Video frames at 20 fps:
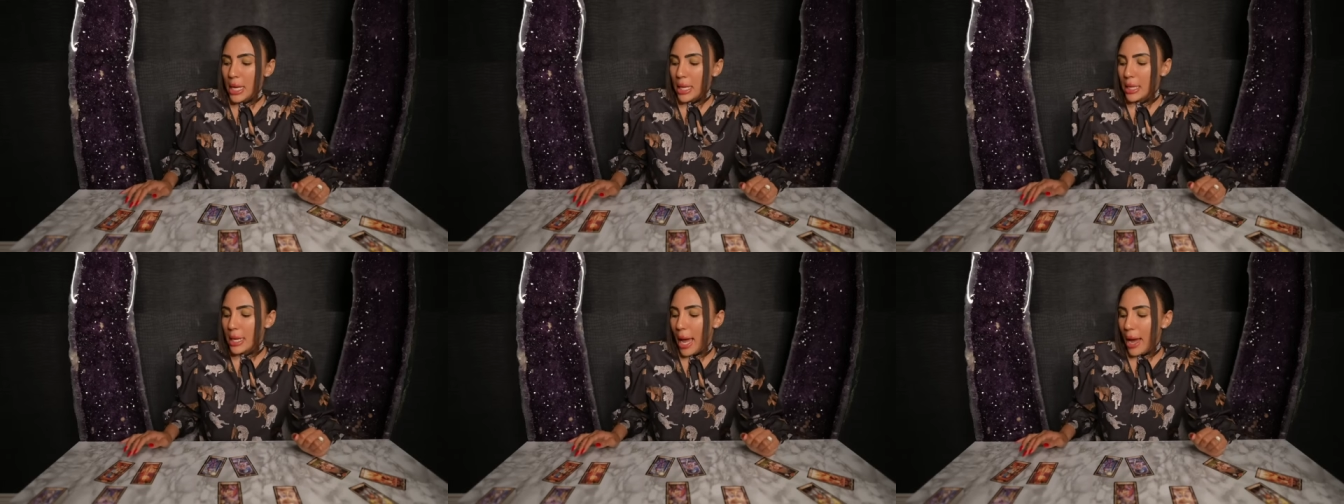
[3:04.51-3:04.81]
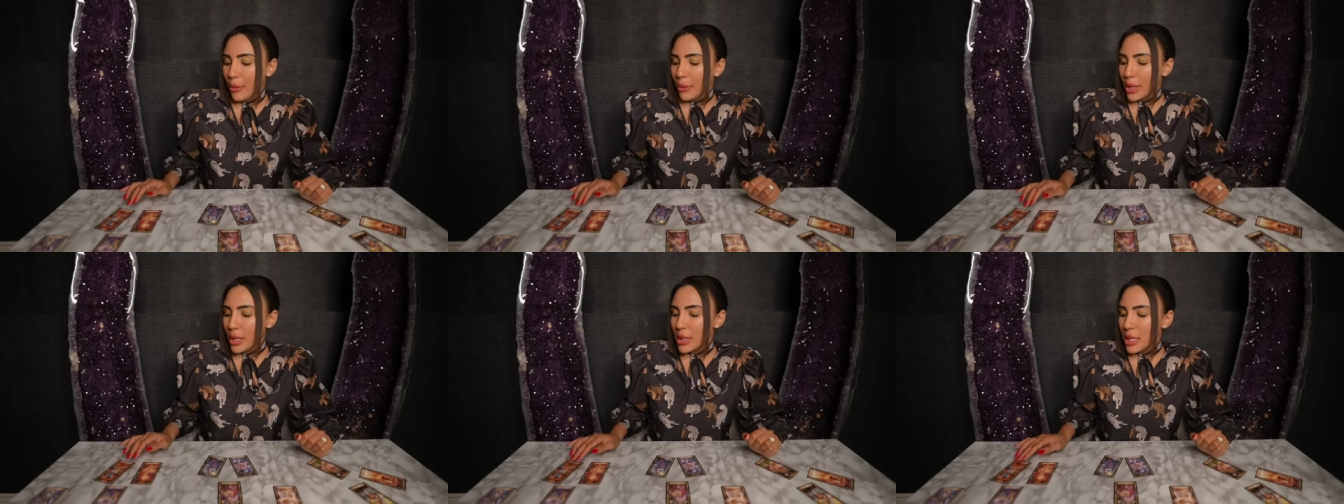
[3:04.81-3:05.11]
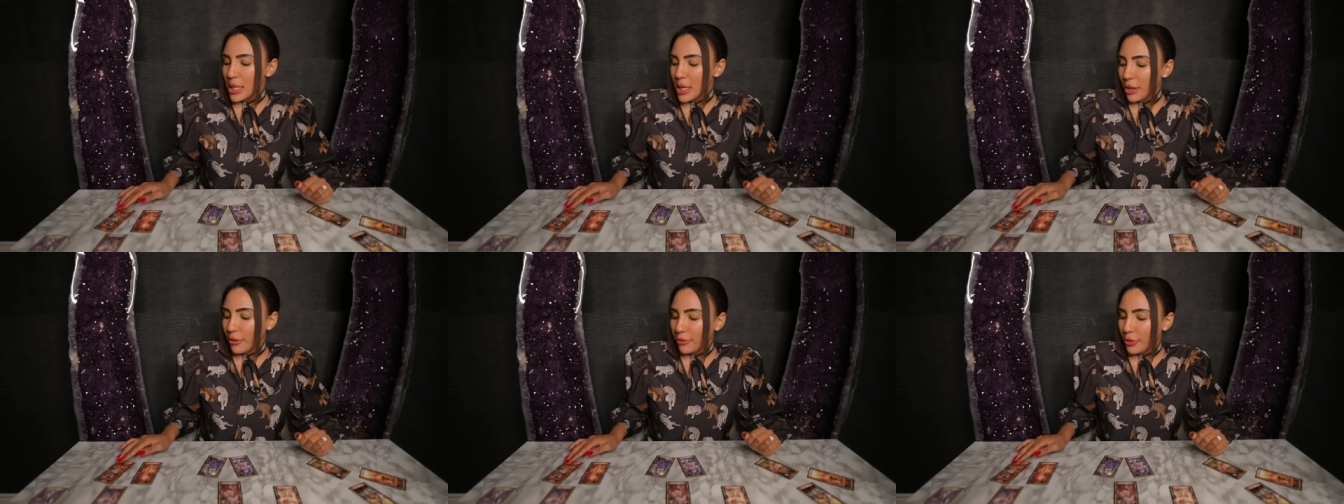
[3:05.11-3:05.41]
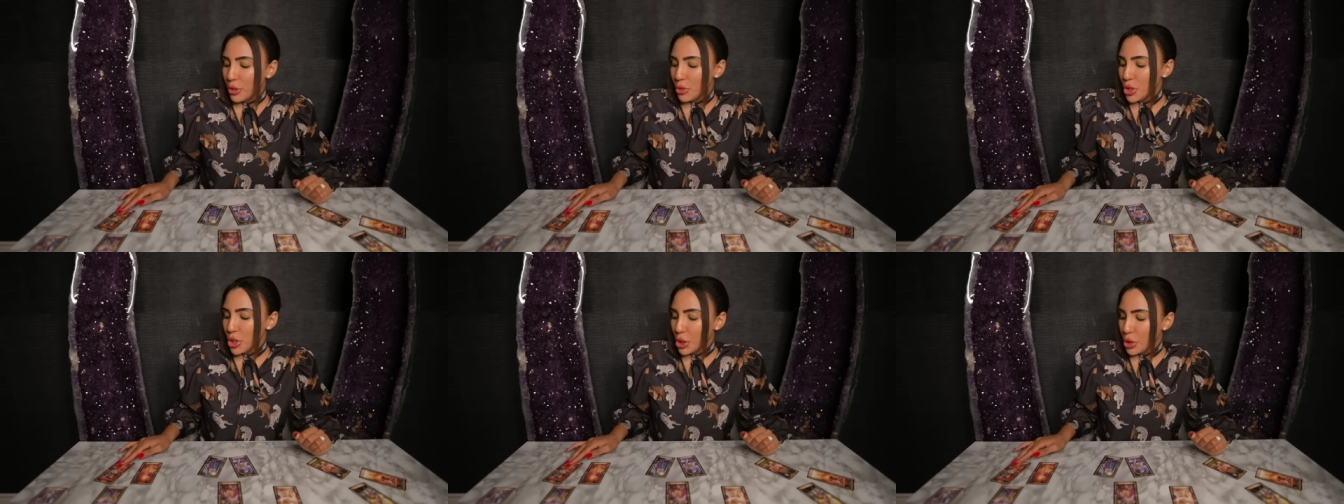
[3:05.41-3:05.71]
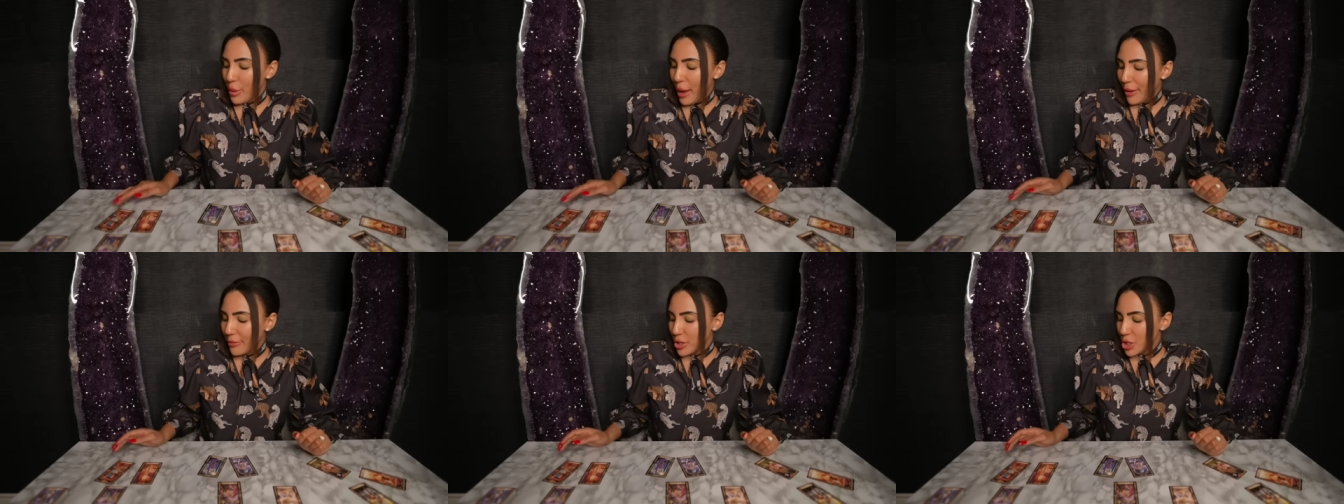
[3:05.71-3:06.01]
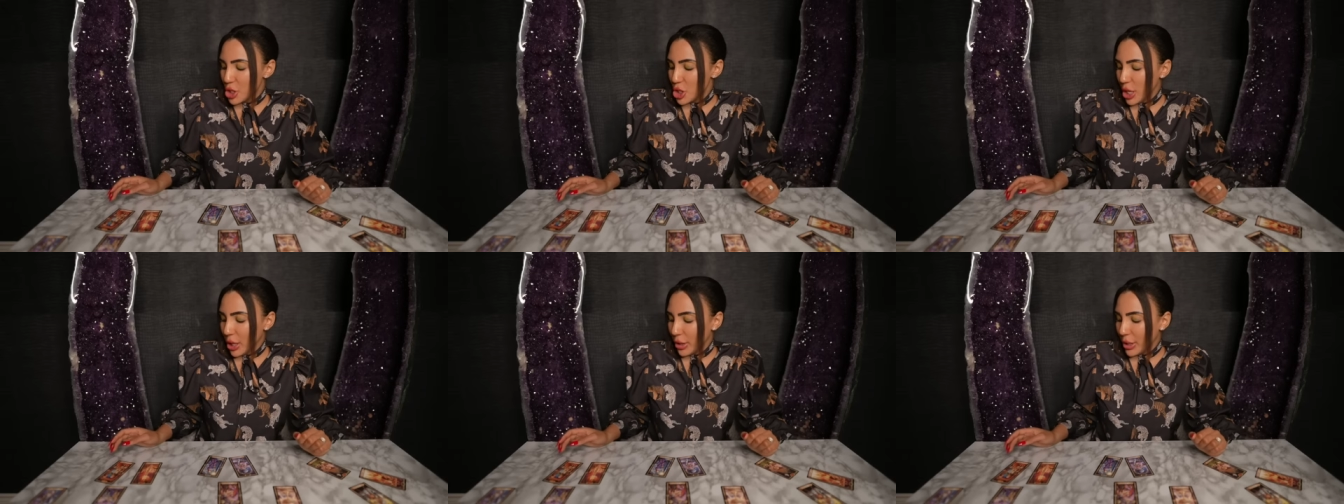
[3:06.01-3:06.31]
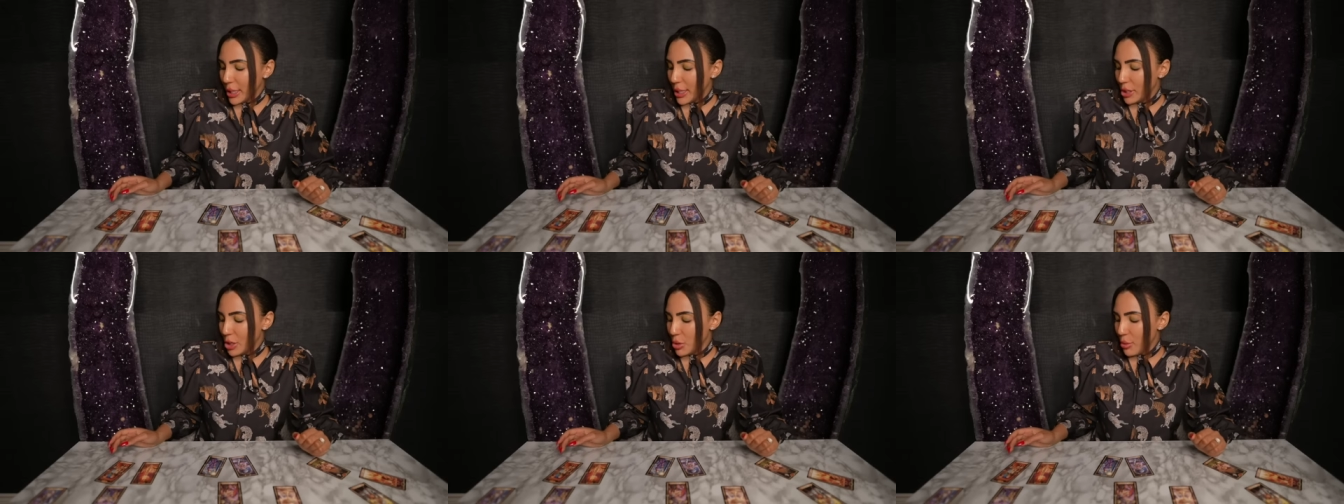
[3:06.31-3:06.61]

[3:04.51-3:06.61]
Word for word: Now, in the near future, you have the chariot,